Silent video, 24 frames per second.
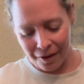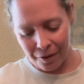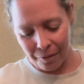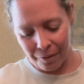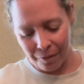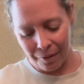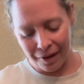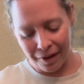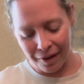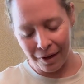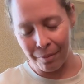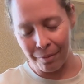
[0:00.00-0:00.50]

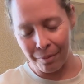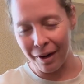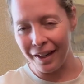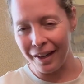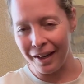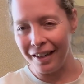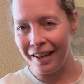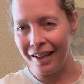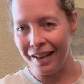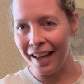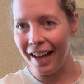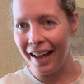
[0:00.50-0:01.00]
when I'm ready
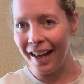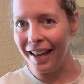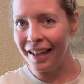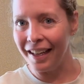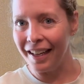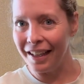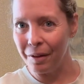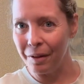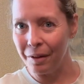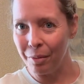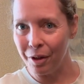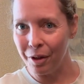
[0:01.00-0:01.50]
to hang
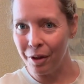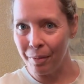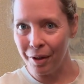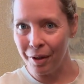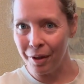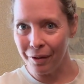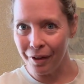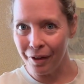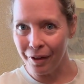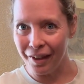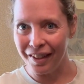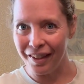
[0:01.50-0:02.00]
and put the
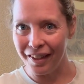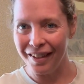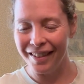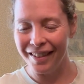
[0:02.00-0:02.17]
bows on.